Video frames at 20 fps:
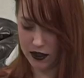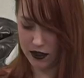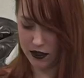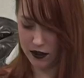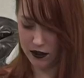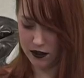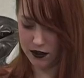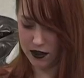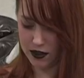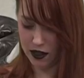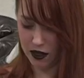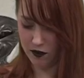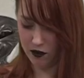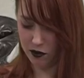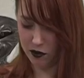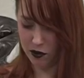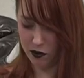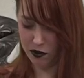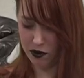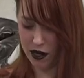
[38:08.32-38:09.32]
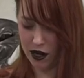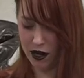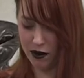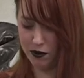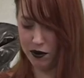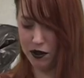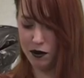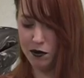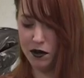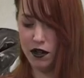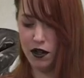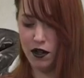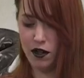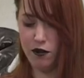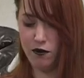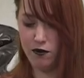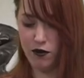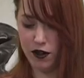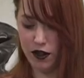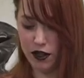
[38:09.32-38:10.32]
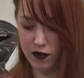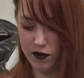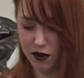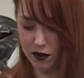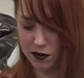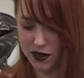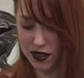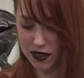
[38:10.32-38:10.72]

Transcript: an unsolvable problem, an unforgiving